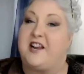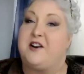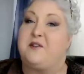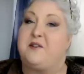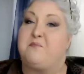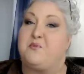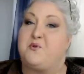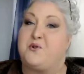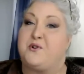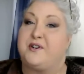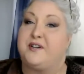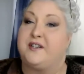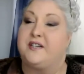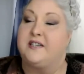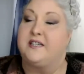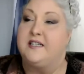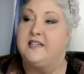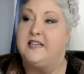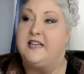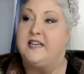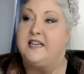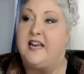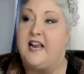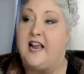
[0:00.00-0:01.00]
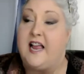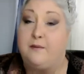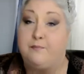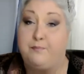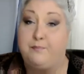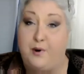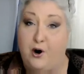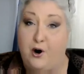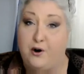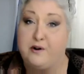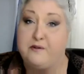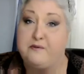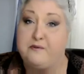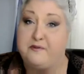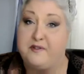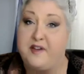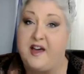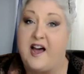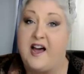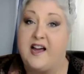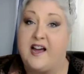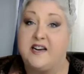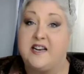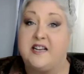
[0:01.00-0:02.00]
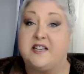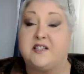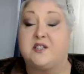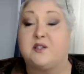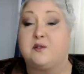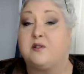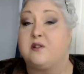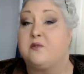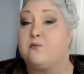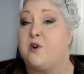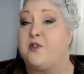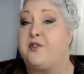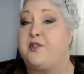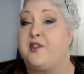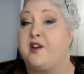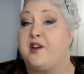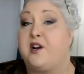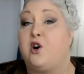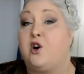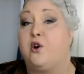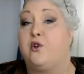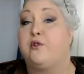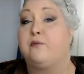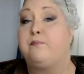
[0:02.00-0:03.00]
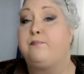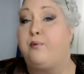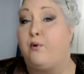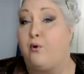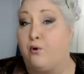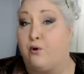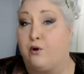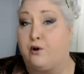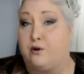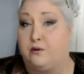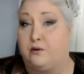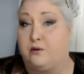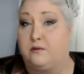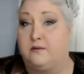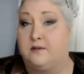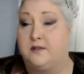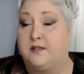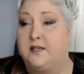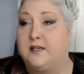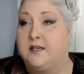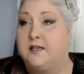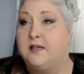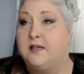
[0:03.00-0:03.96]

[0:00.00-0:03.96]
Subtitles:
Tenant Board. And part of that is what they call the portal.